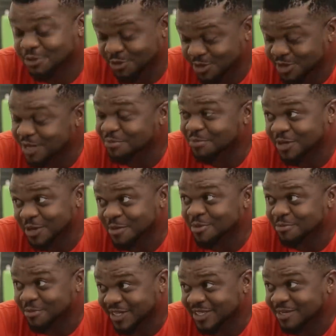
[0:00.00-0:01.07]
to turn and
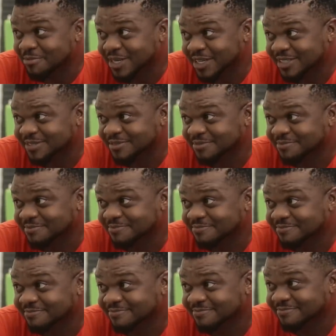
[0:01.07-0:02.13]
become a better man
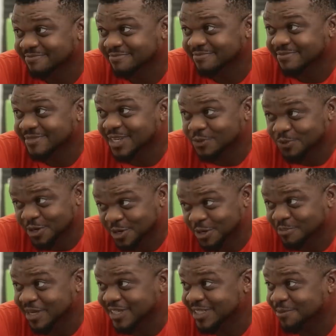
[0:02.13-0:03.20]
and
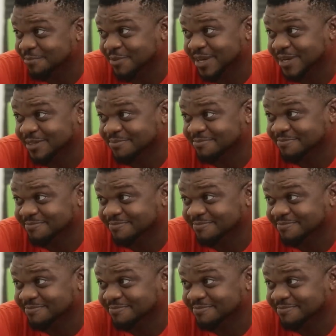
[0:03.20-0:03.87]
work on my temper.